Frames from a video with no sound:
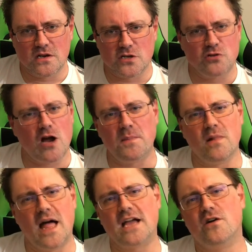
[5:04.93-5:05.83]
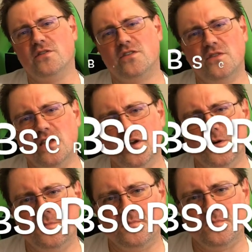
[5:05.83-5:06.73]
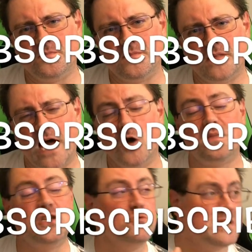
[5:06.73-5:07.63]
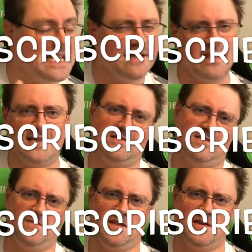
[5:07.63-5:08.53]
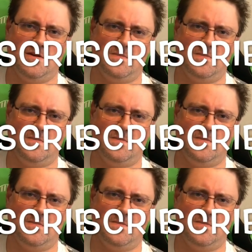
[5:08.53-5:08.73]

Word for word: to drop a like on this video. I hope that you did like this video.